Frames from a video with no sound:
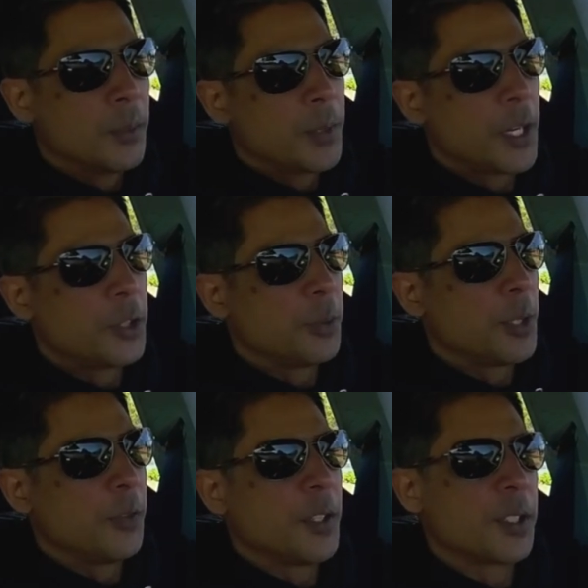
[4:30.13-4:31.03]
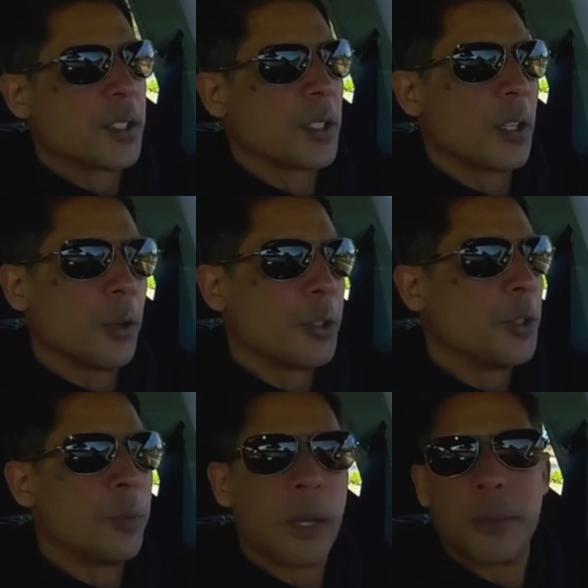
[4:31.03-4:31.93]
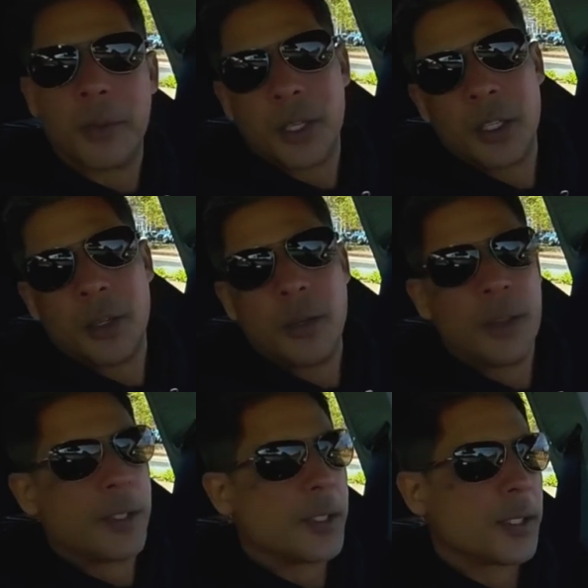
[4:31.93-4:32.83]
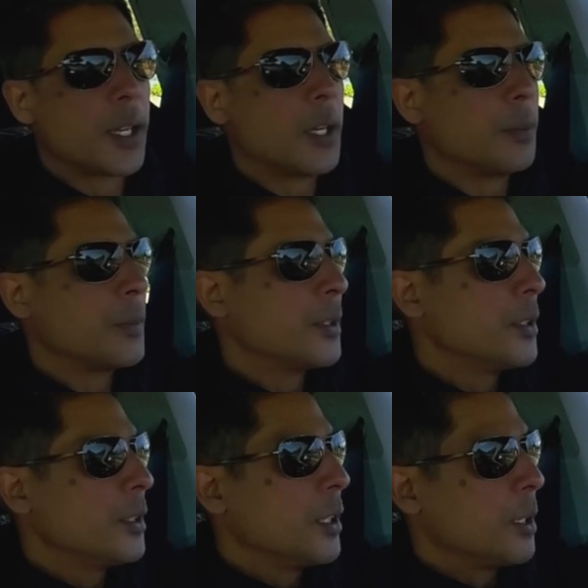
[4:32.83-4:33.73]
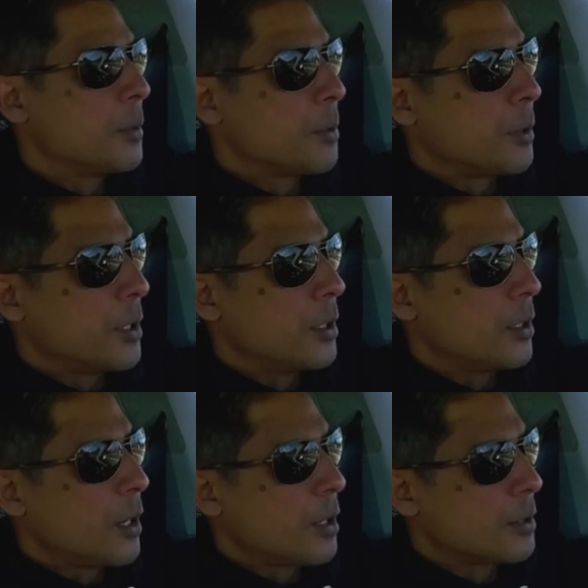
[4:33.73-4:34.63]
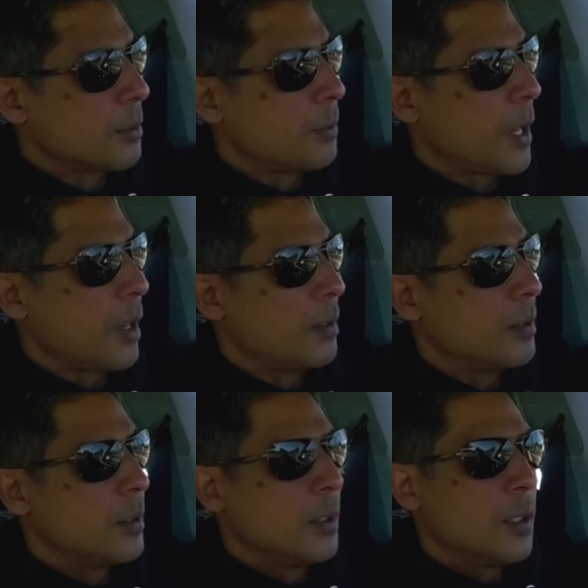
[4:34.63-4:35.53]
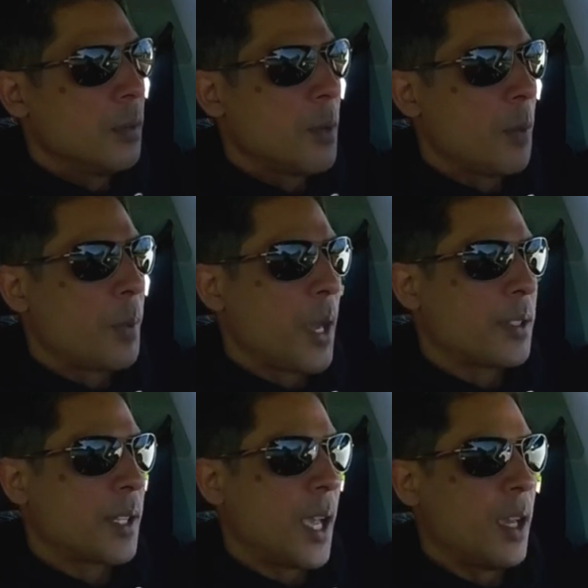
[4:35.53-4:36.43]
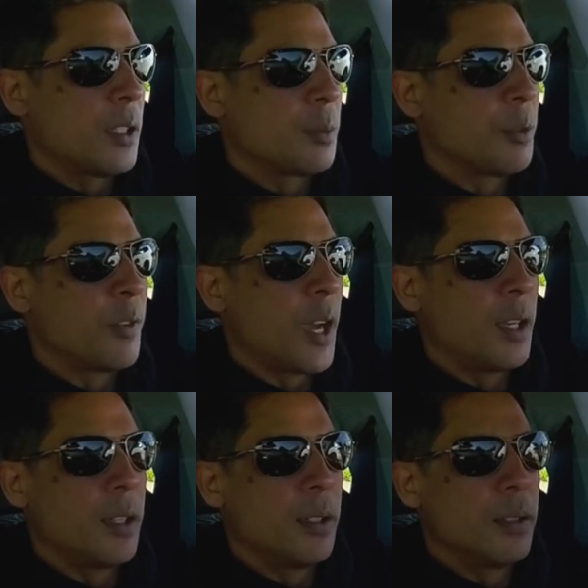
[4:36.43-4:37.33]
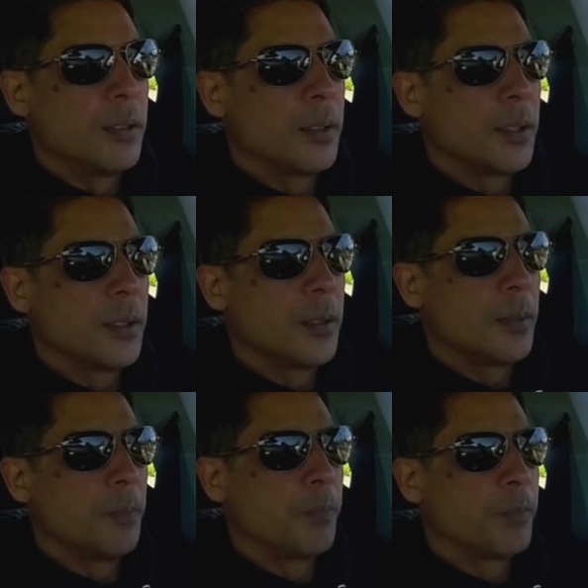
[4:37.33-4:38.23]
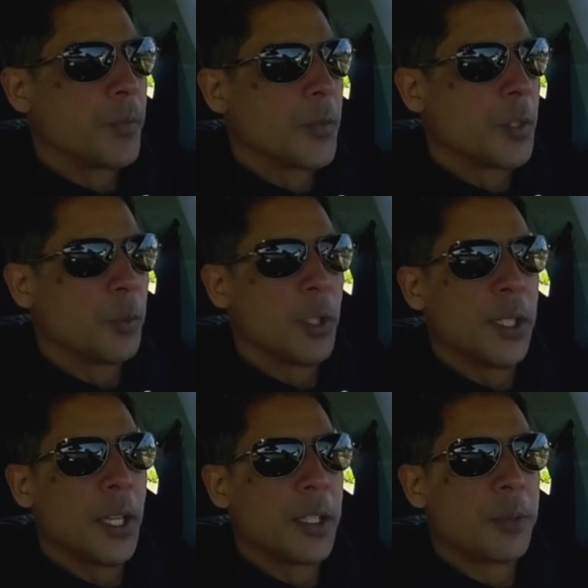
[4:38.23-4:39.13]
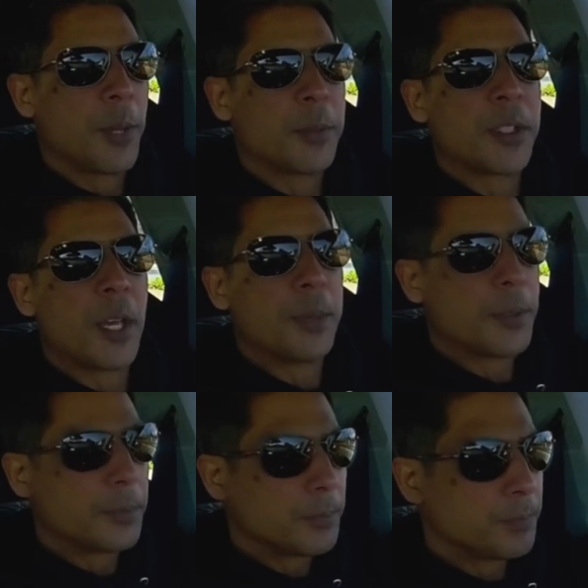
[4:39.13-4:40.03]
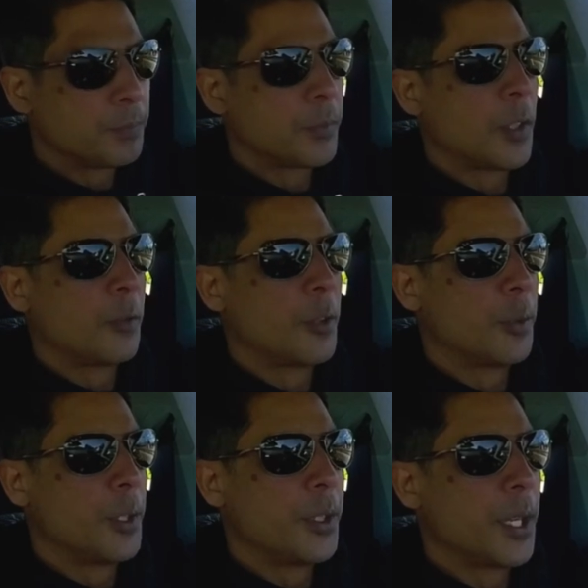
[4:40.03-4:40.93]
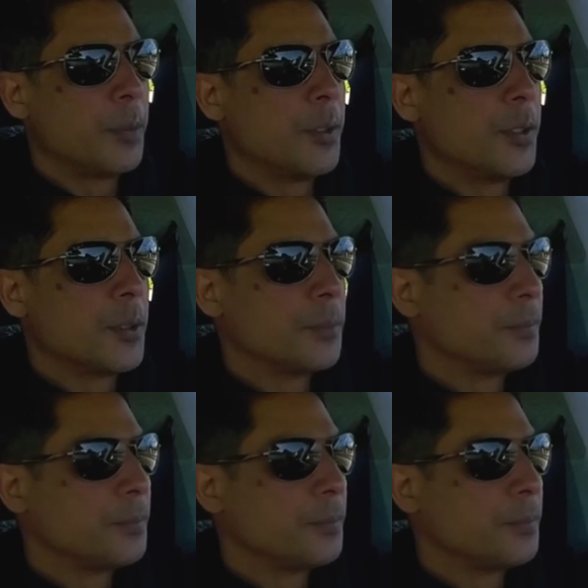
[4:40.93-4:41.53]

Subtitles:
But I do believe this is the lowest you'd probably want to go on this setup. It's pretty awesome that Mountainpass has provided some really nice bump stops for the rear dampers.